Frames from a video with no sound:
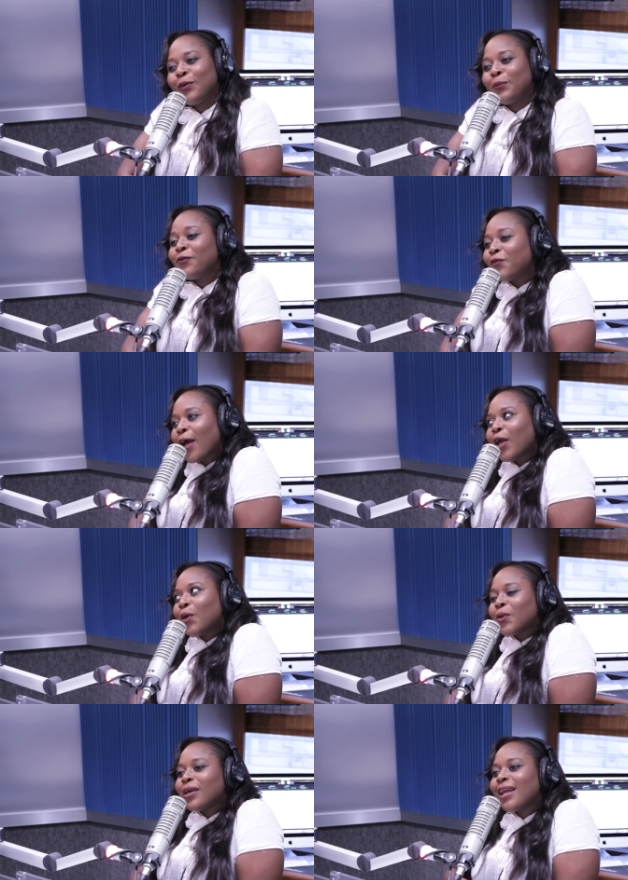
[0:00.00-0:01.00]
you. Before I
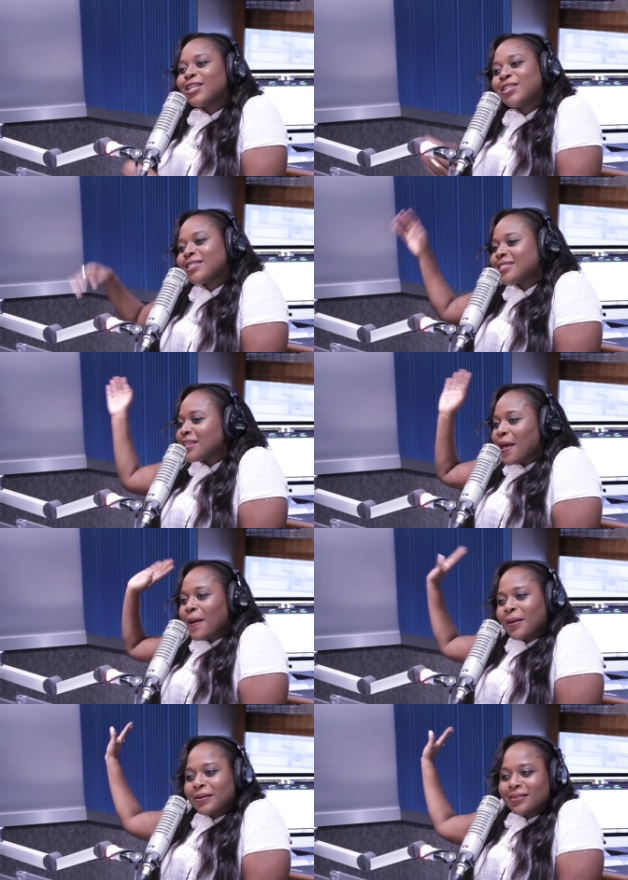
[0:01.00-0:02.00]
go, can I just.
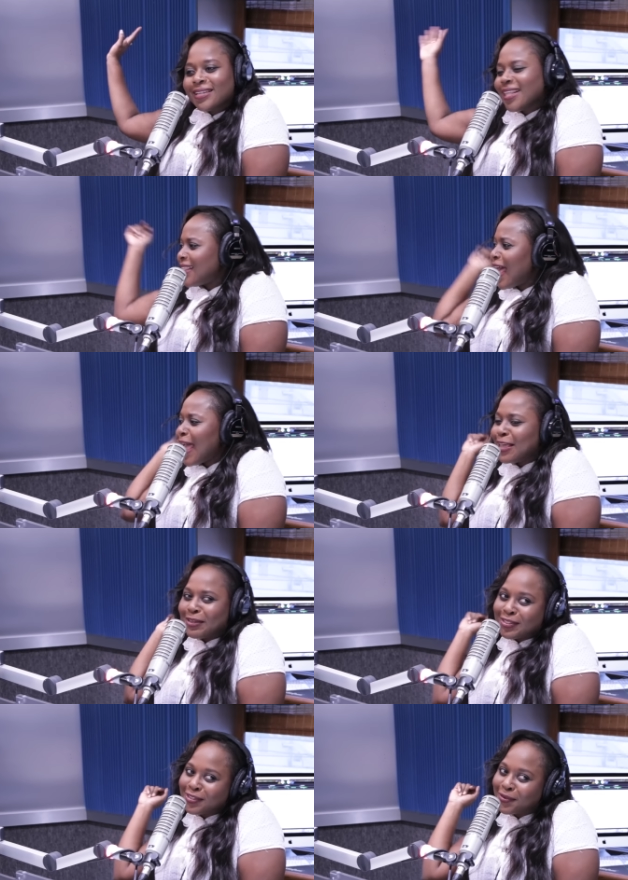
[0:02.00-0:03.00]
Of course. Thank
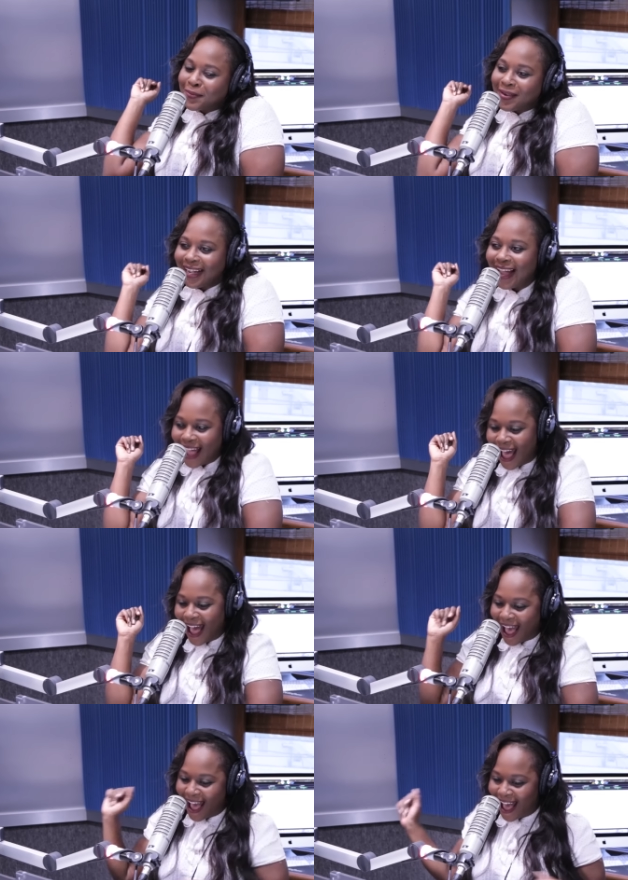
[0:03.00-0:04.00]
you so of much. Of course.